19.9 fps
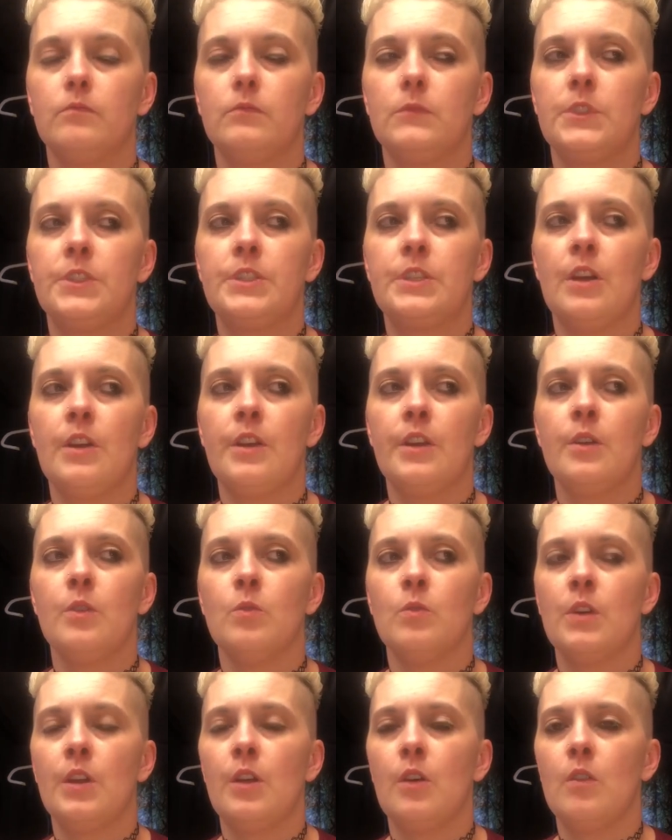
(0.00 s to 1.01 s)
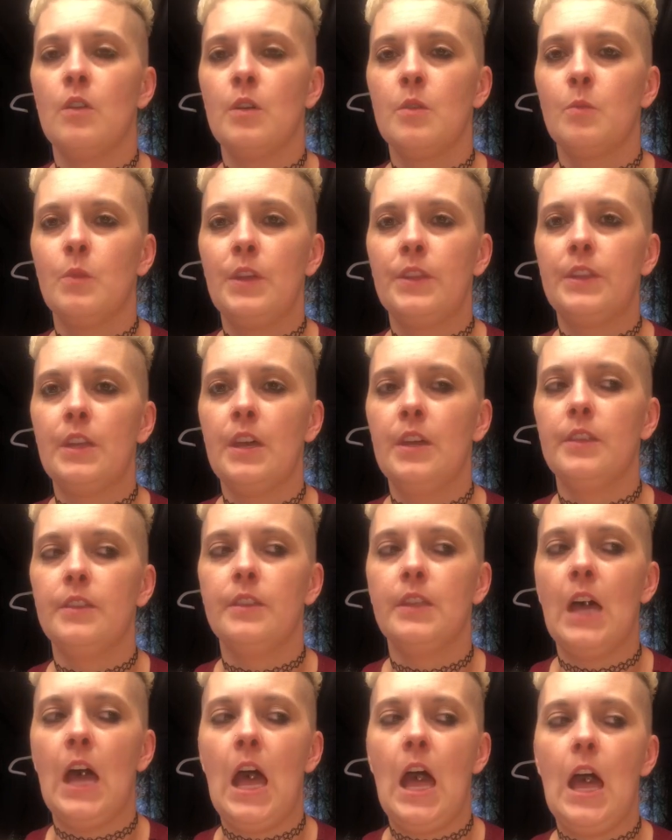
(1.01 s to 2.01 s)
started going on with
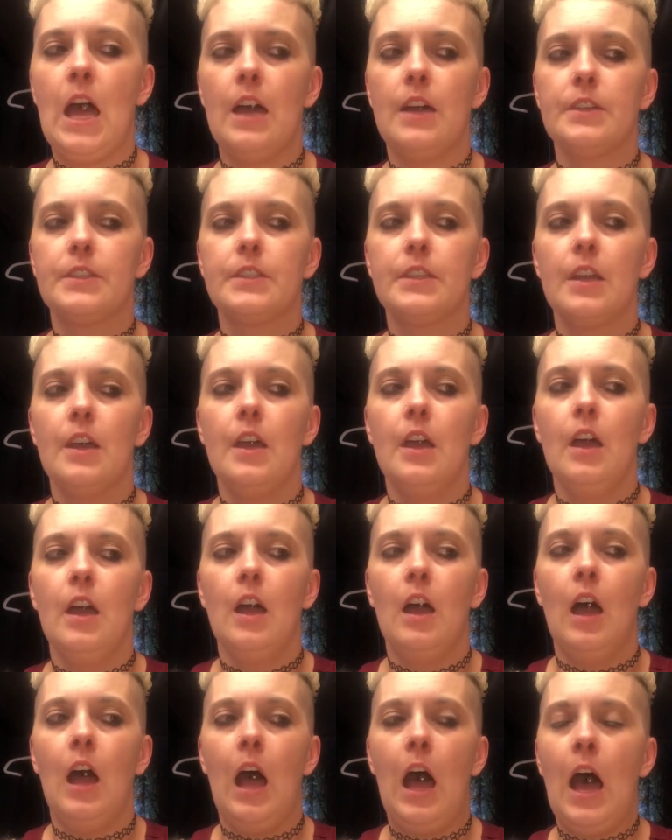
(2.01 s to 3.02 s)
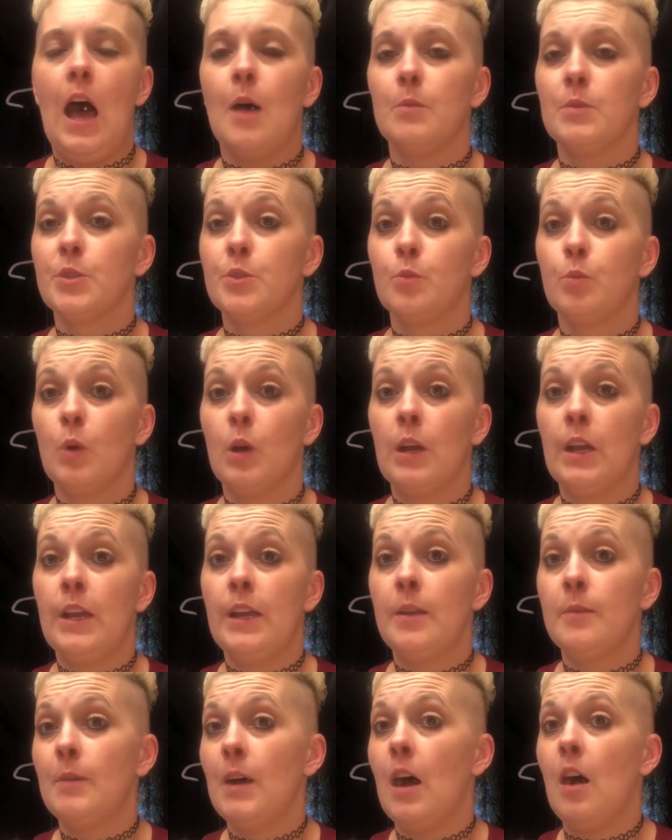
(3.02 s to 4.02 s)
it, that I was
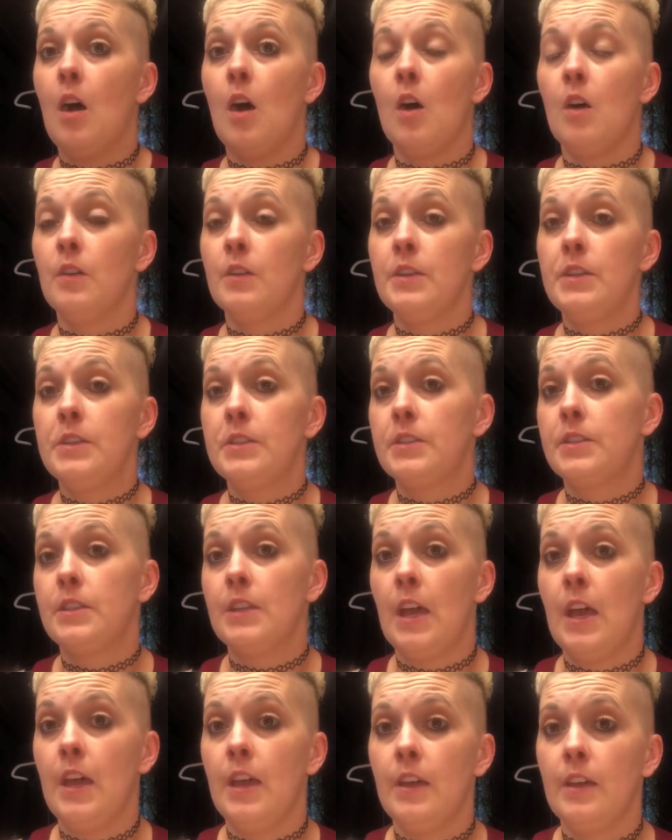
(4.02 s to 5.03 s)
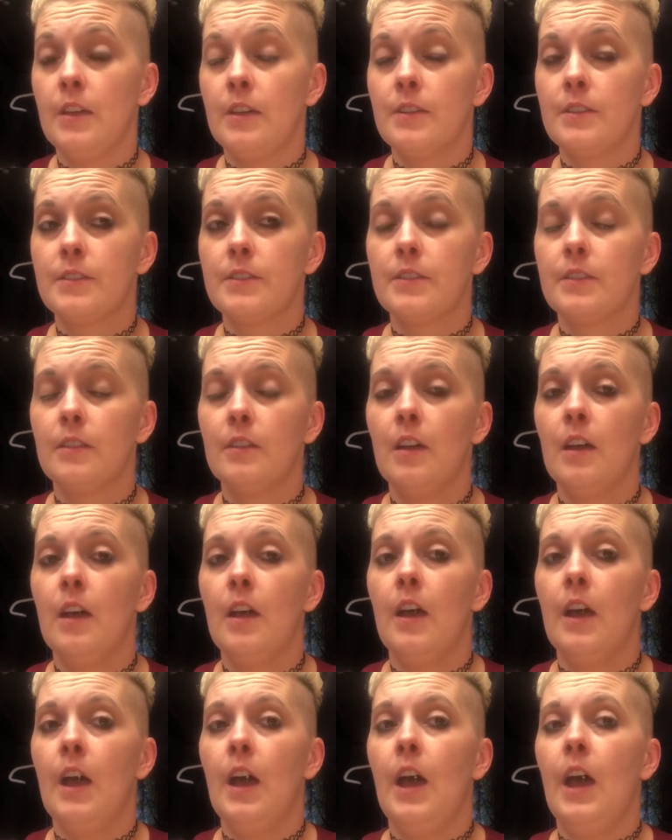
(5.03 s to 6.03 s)
worried about all these things.
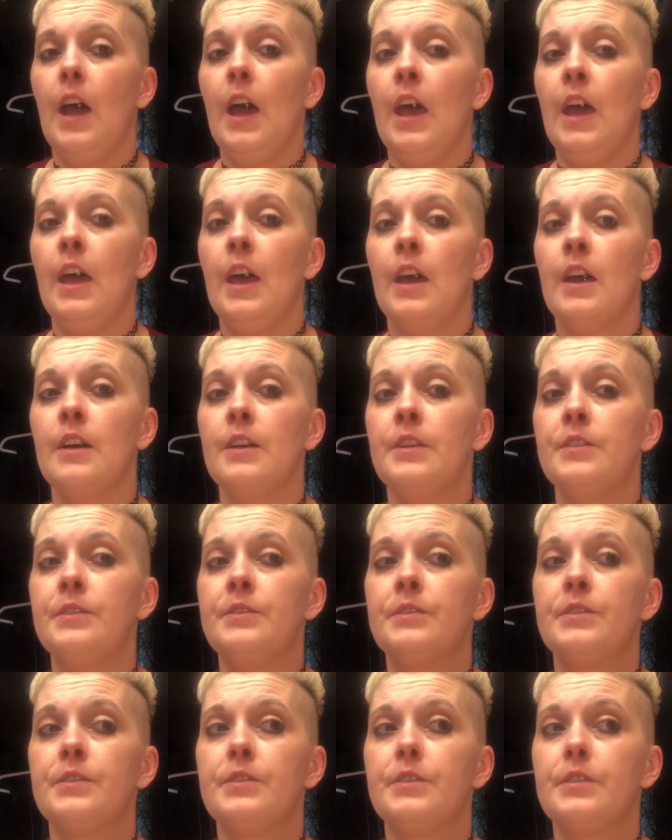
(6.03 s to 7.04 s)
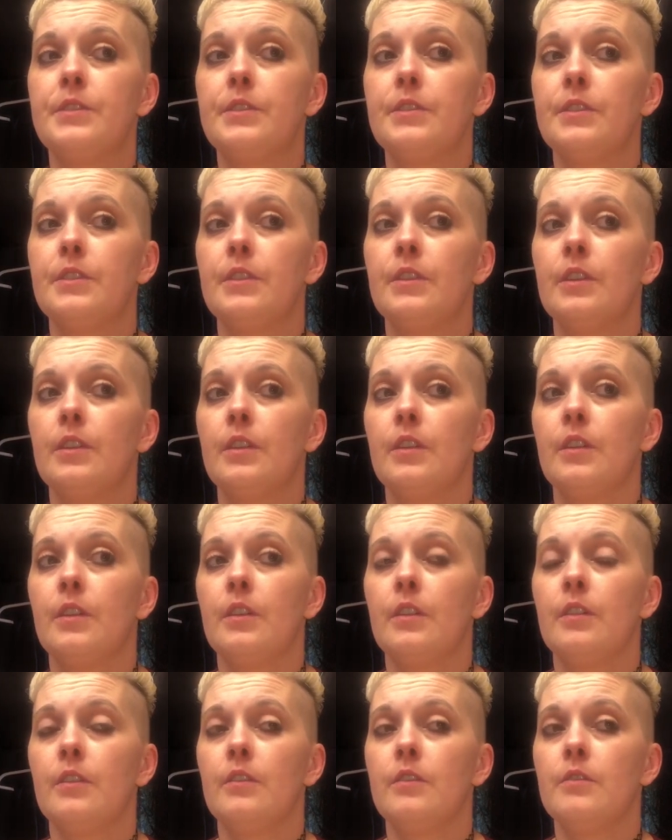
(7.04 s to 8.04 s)
And
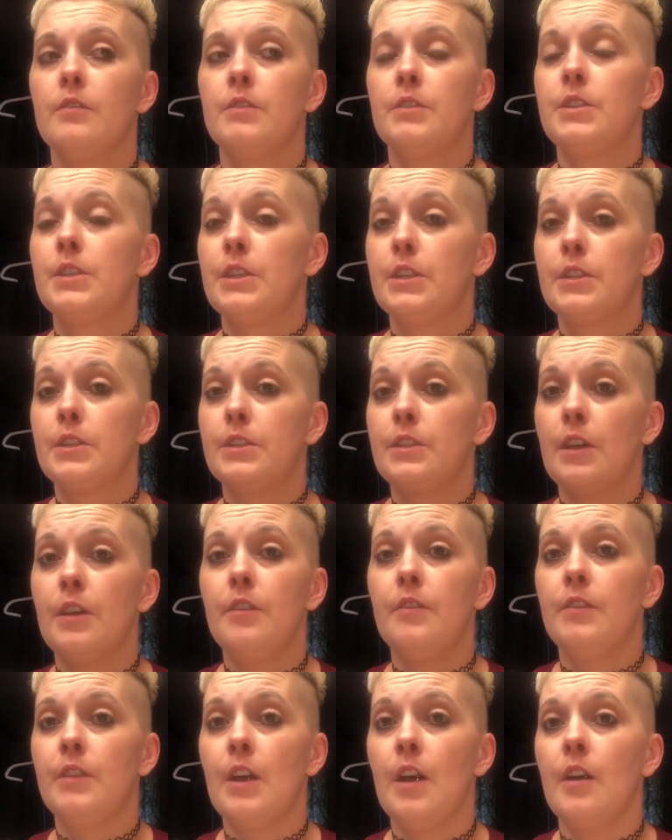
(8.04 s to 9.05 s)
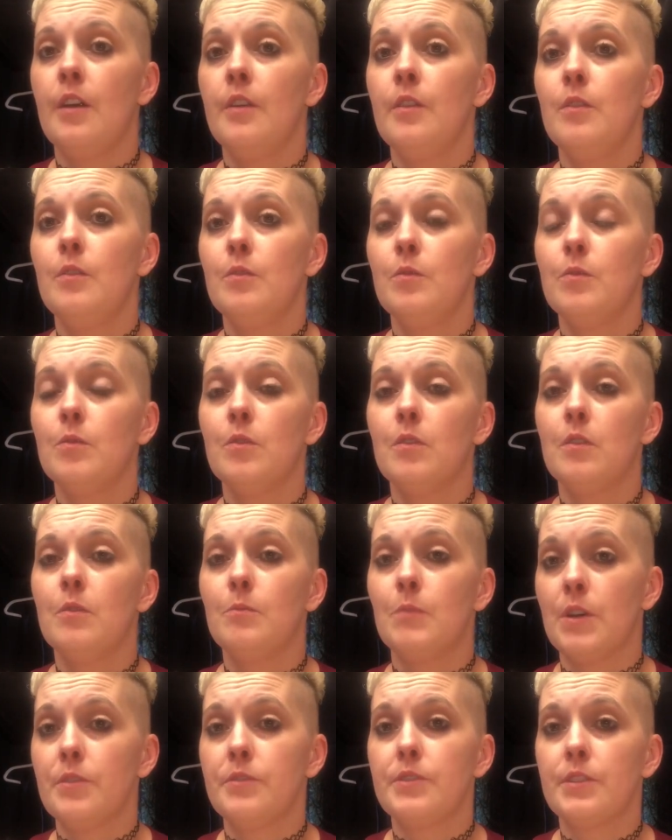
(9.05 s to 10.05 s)
just so you know,
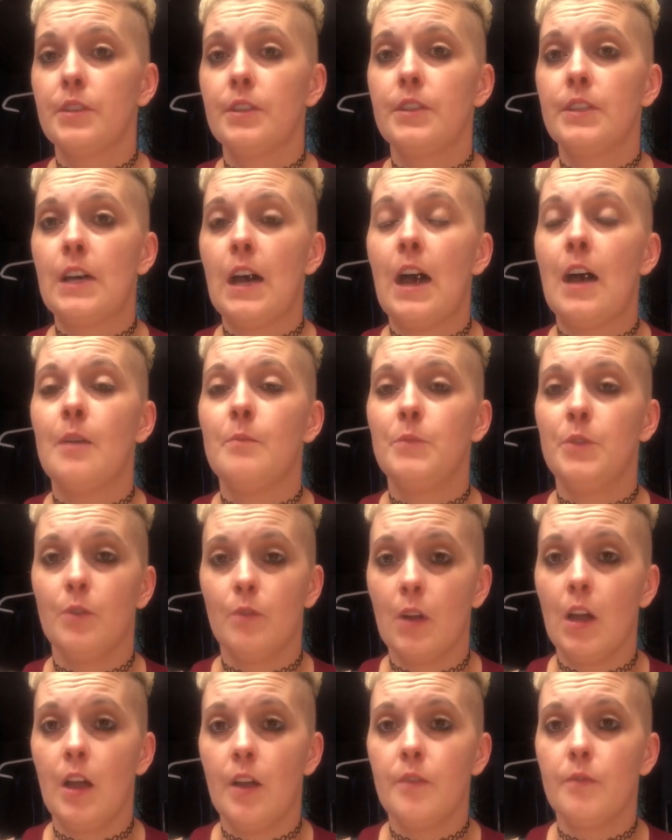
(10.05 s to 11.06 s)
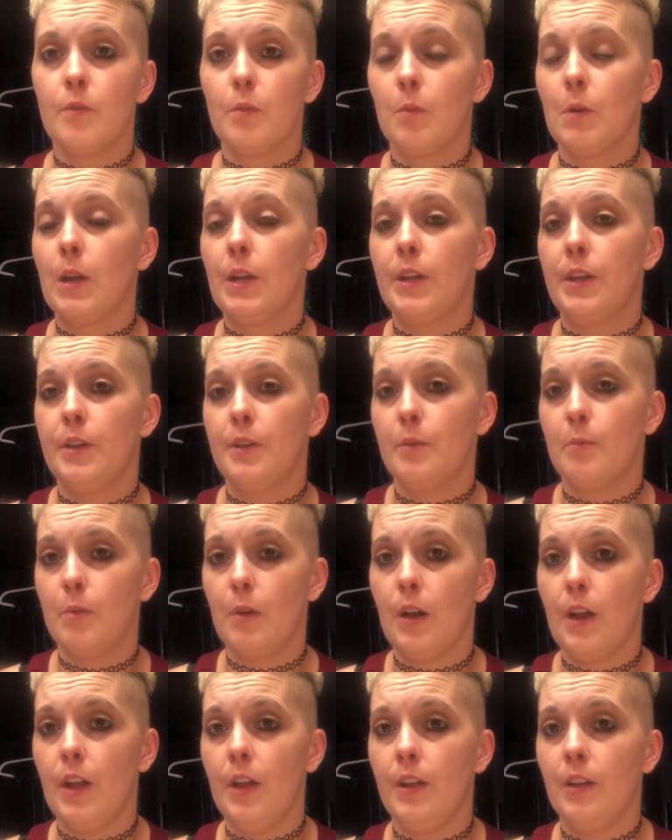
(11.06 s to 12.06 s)
most of the time you are overworking your
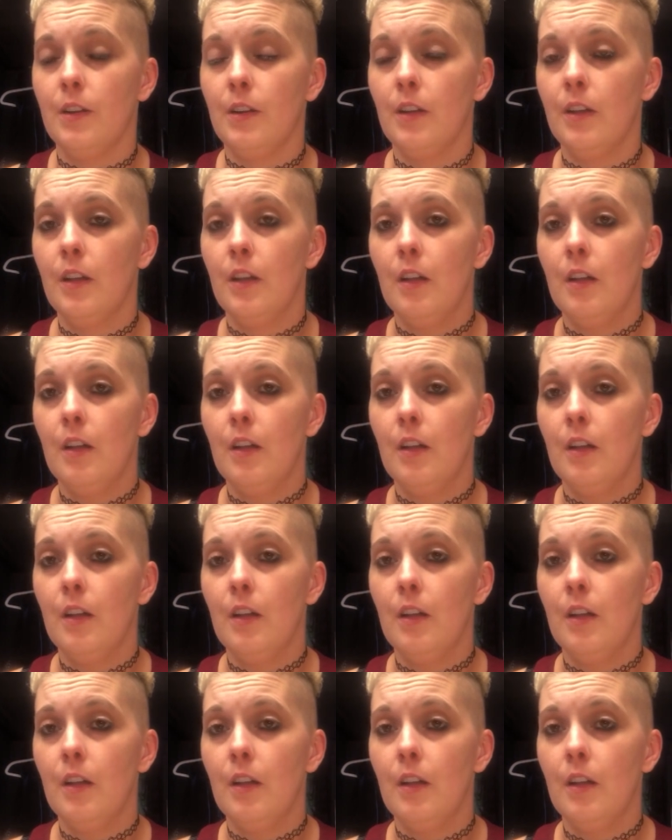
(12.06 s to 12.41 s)
brain,